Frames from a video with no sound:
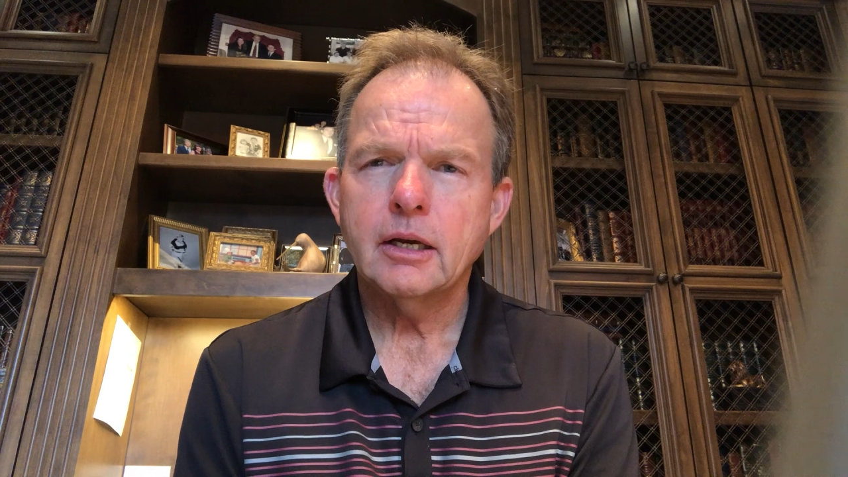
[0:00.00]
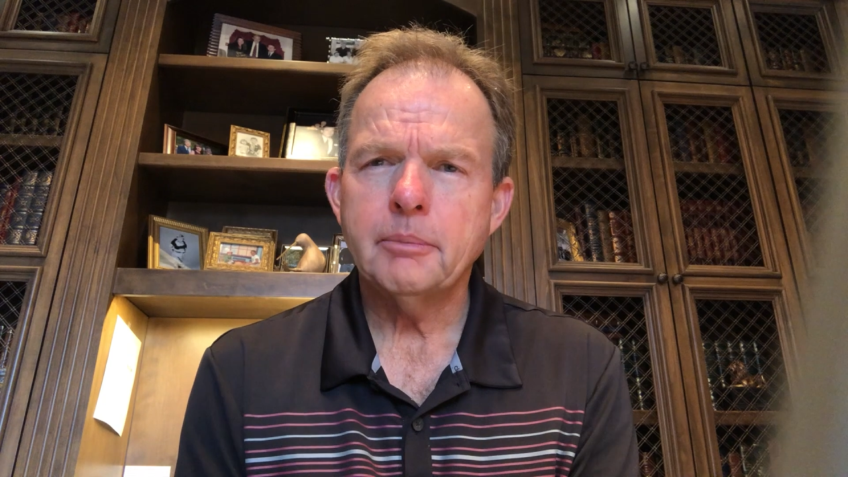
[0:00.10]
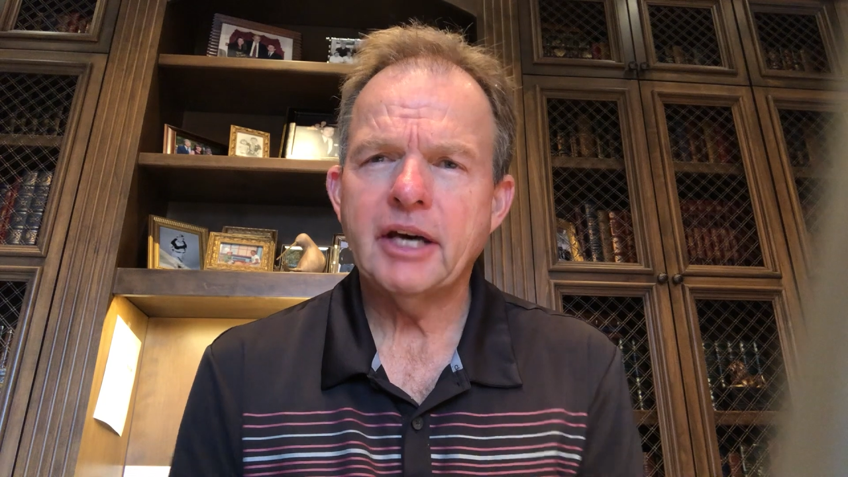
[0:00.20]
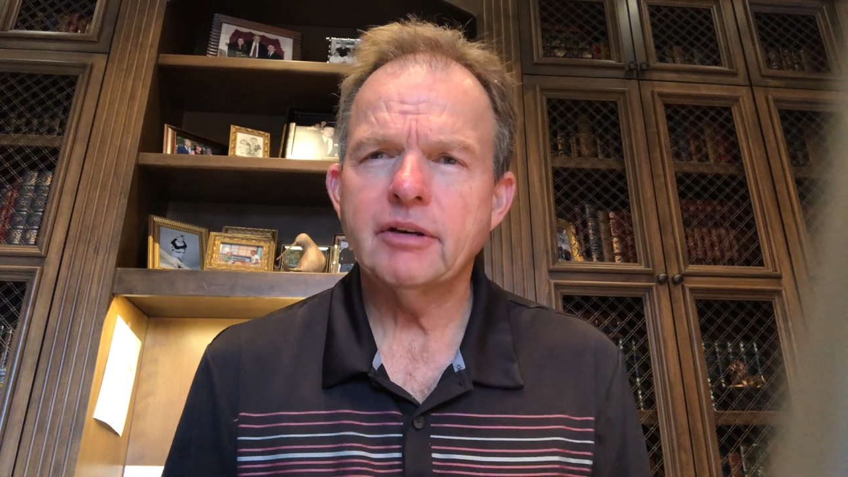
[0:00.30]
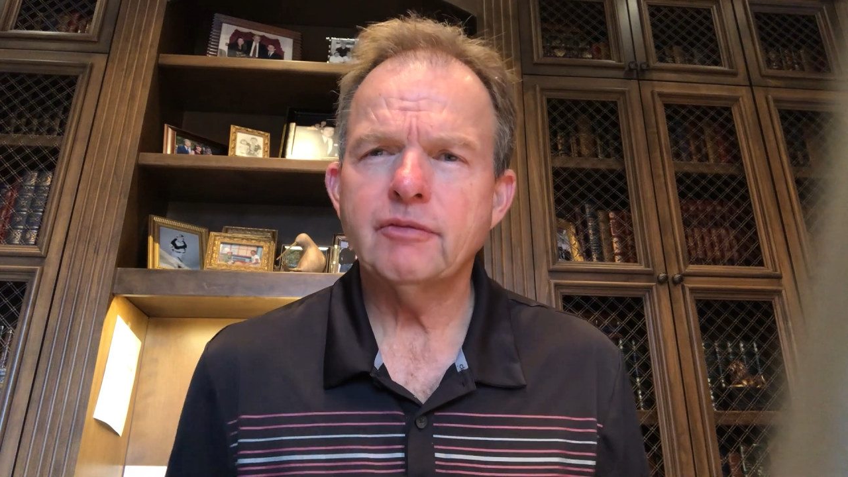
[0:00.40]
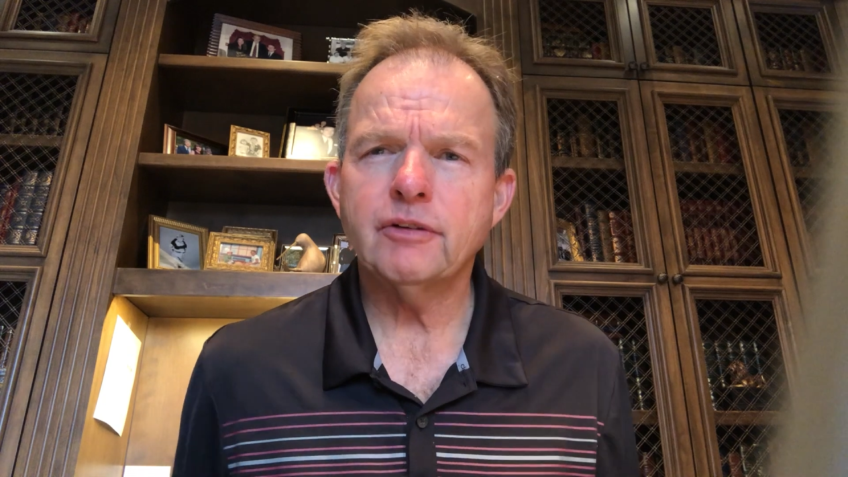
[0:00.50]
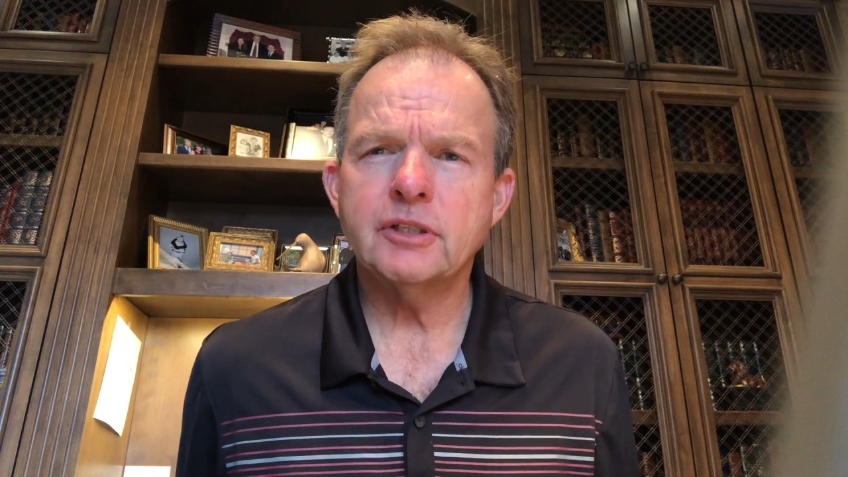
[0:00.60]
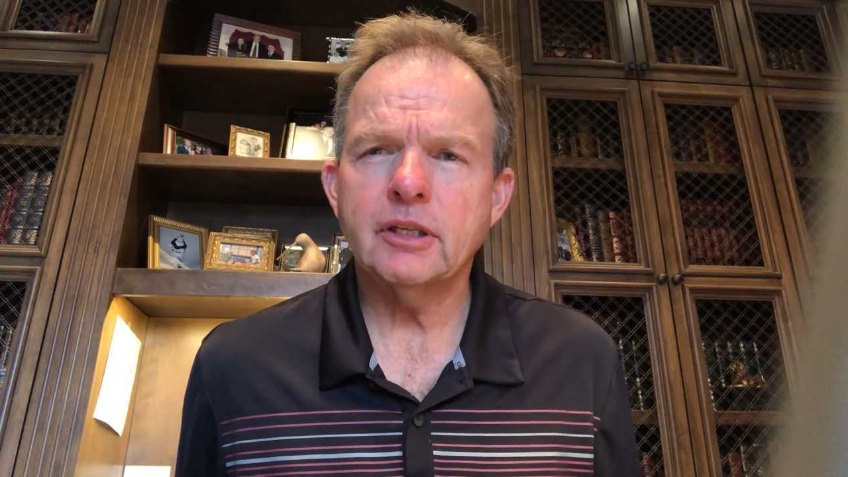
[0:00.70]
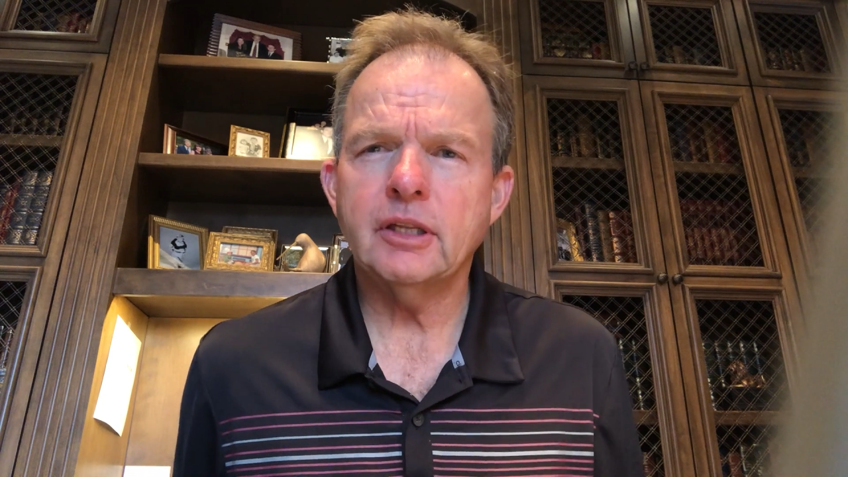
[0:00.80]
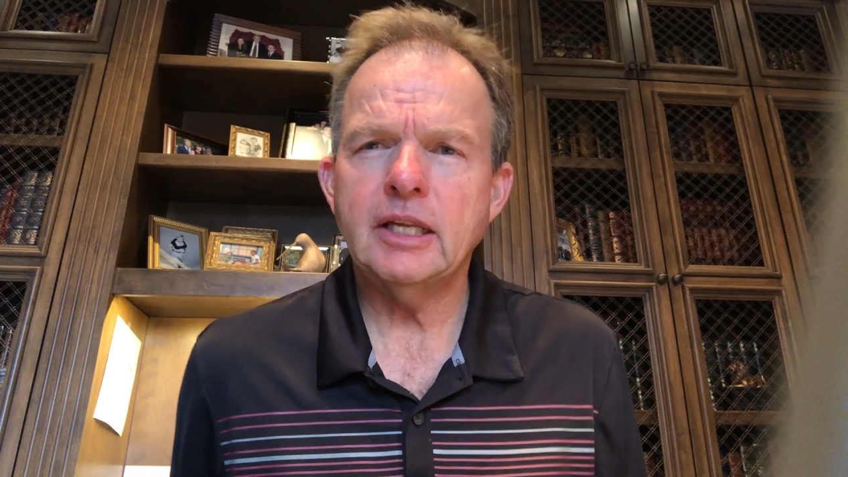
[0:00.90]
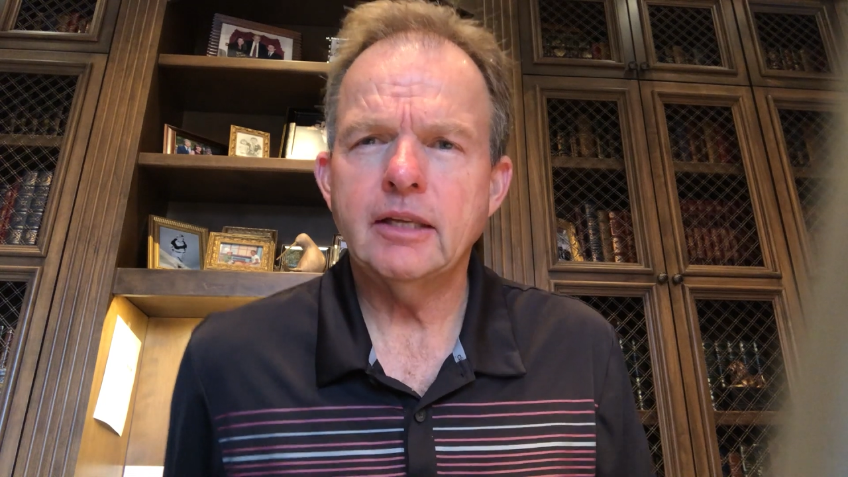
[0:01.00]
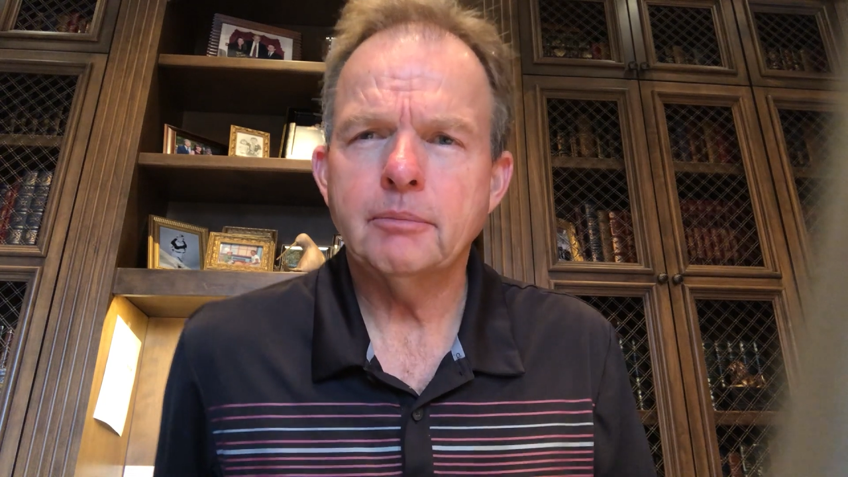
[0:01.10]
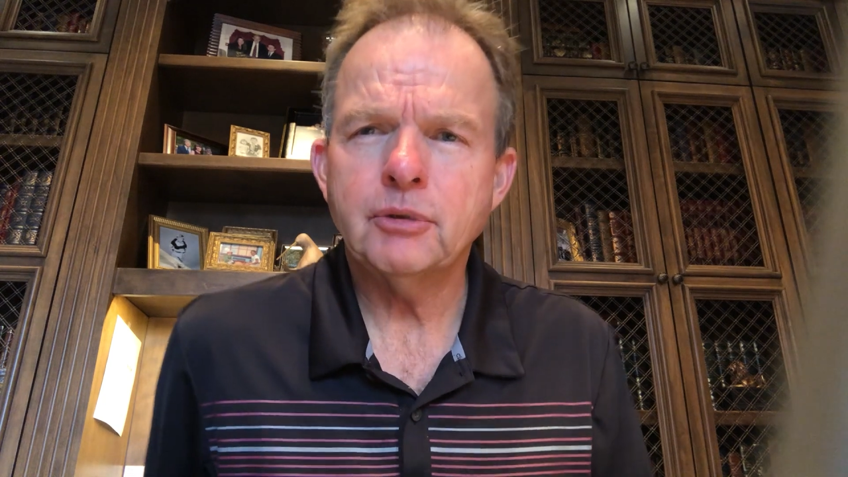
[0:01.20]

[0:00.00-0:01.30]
about infertility,